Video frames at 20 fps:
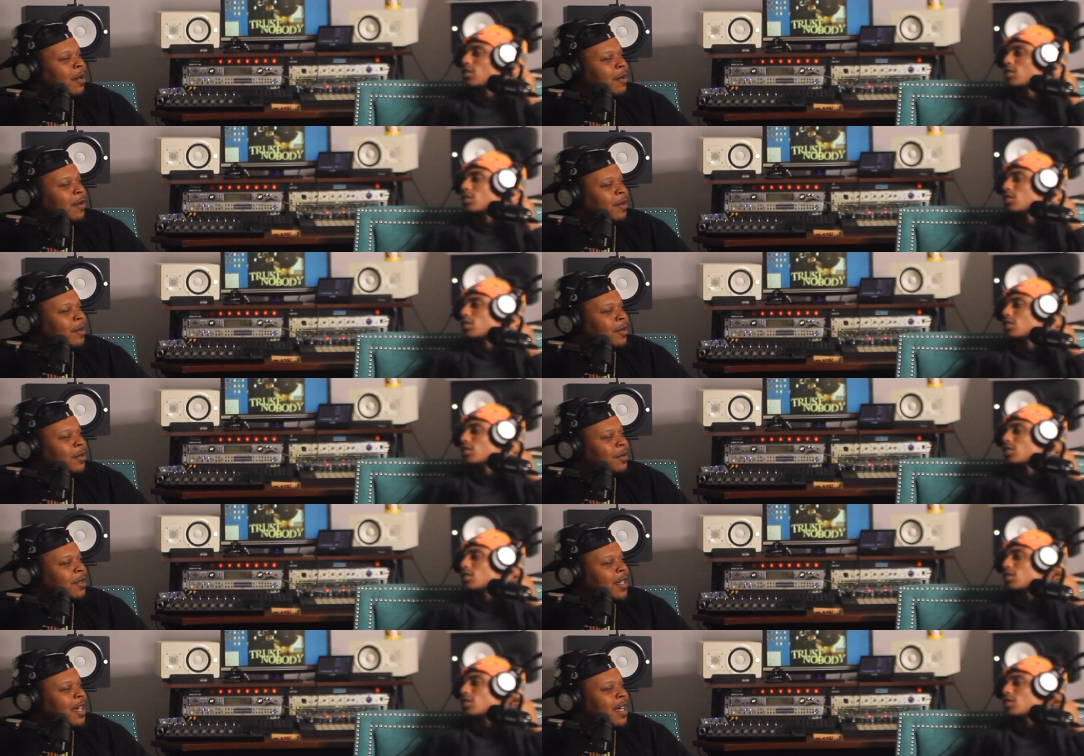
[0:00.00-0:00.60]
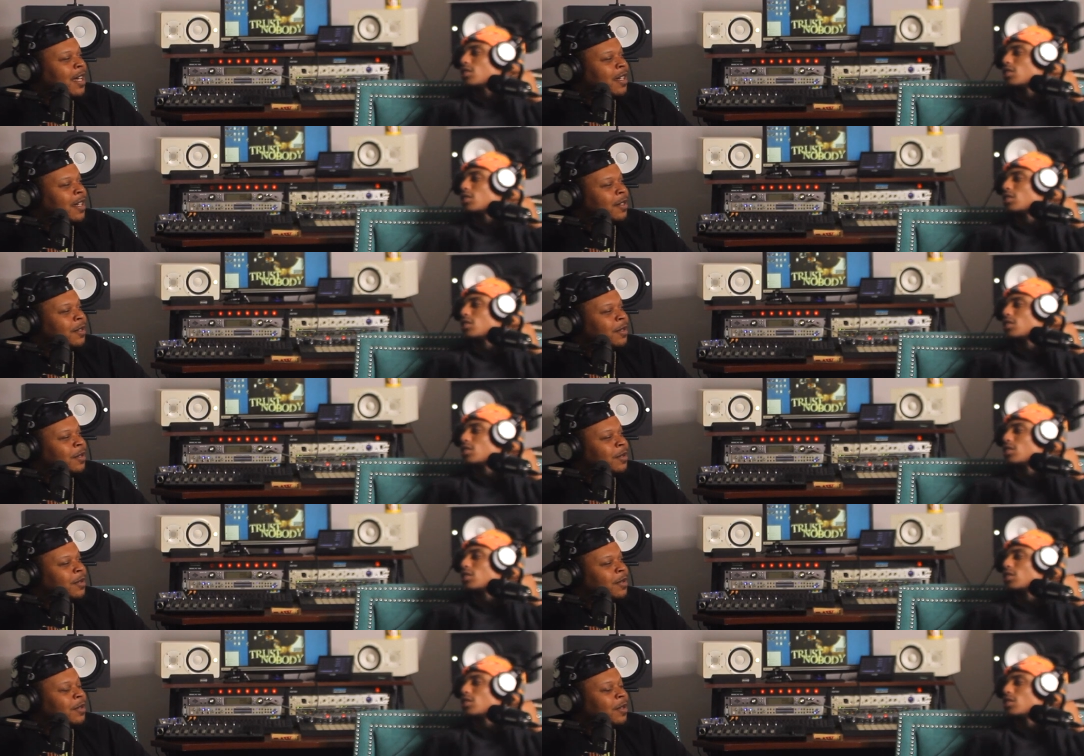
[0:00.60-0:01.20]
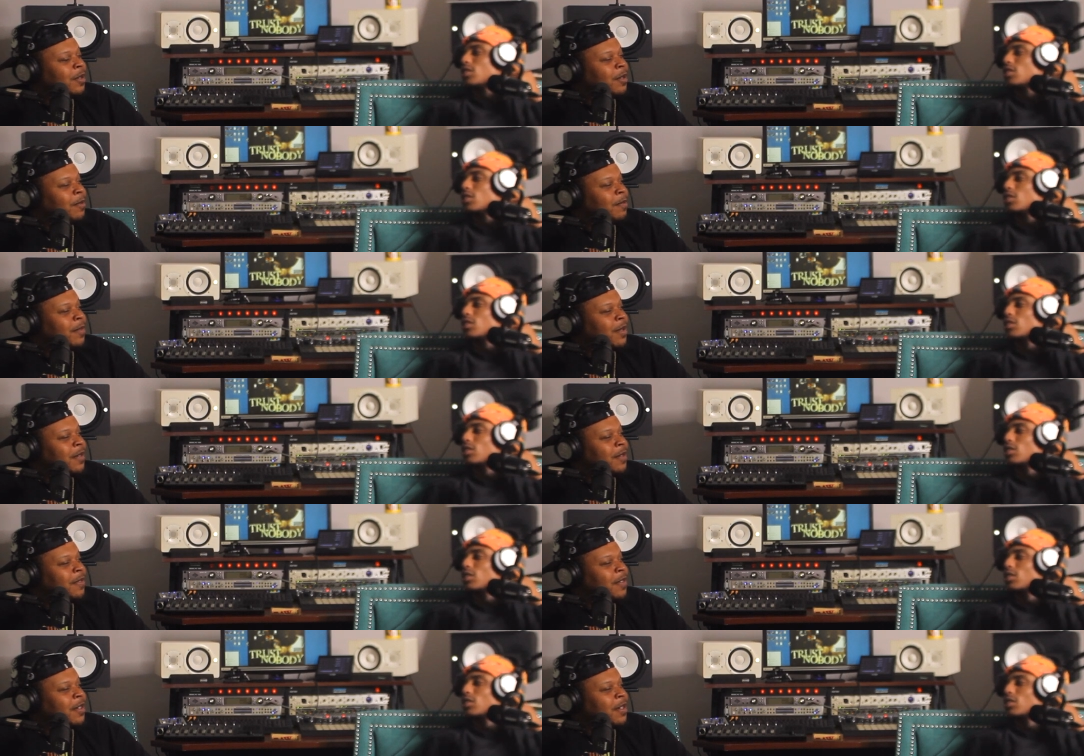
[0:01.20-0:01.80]
Speaker 1: Bobo Lucianos or
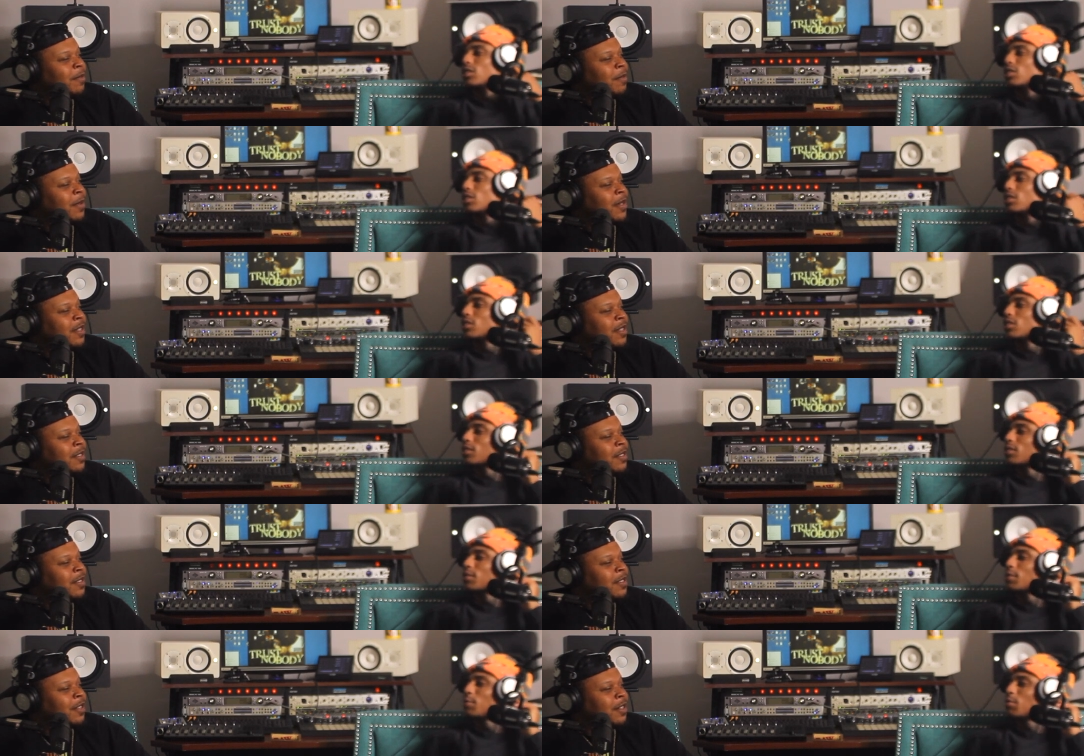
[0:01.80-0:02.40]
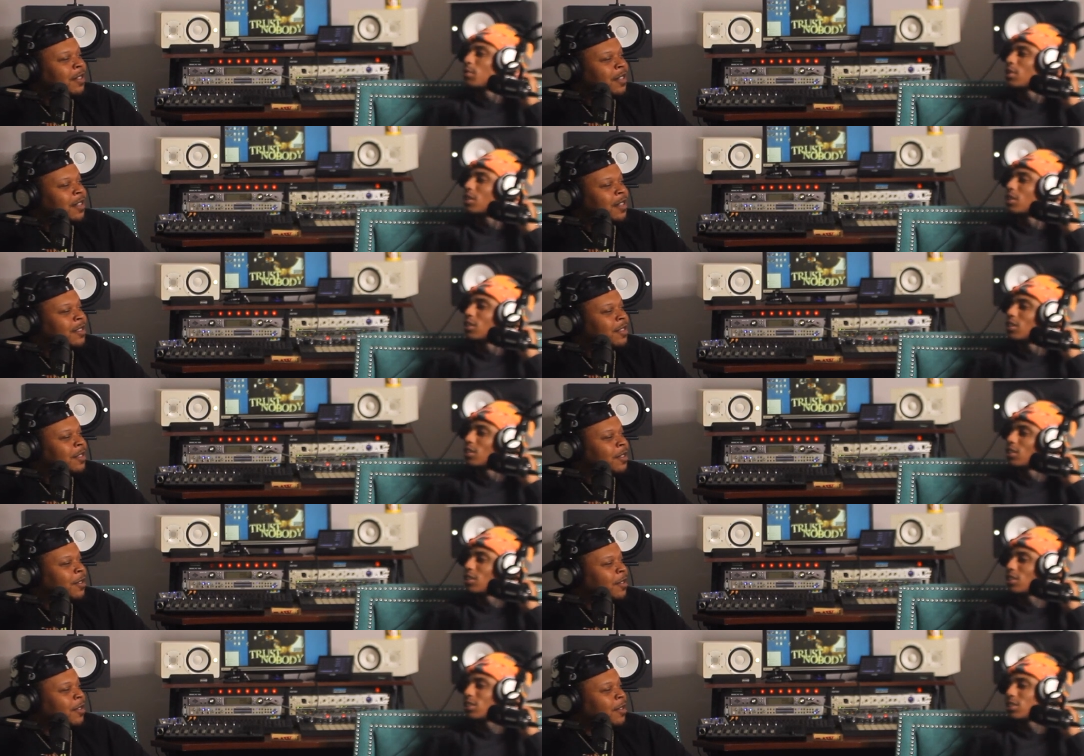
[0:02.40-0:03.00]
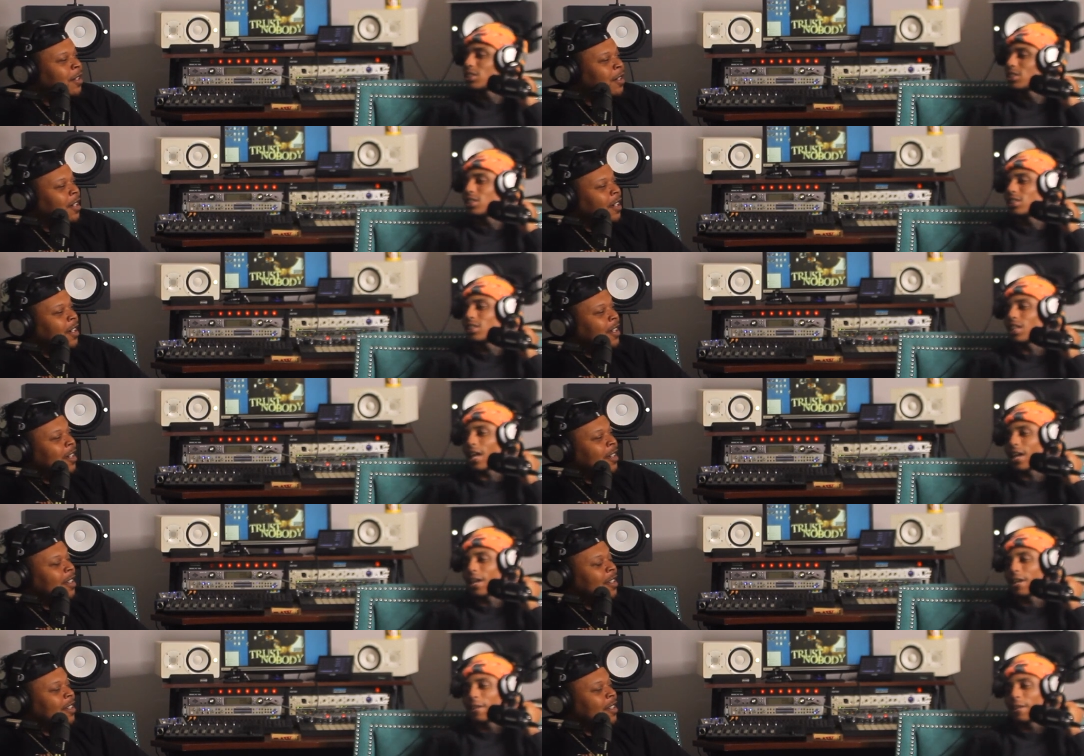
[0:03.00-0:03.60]
motherfucking me Tucks because, or
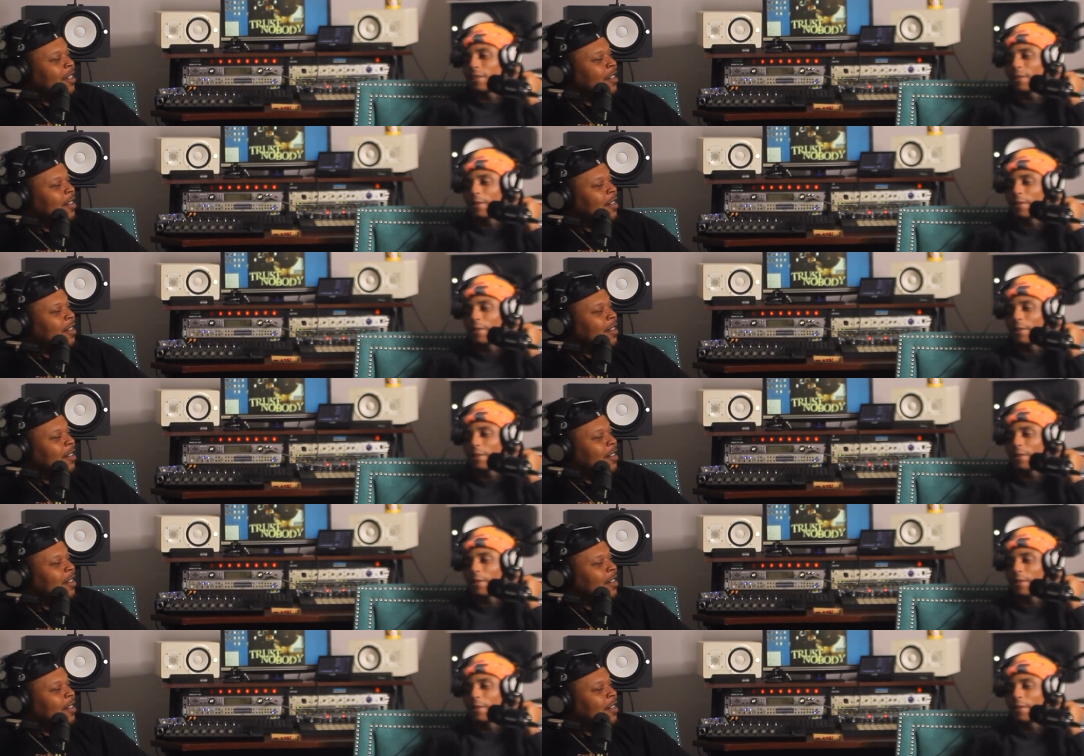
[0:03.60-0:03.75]
like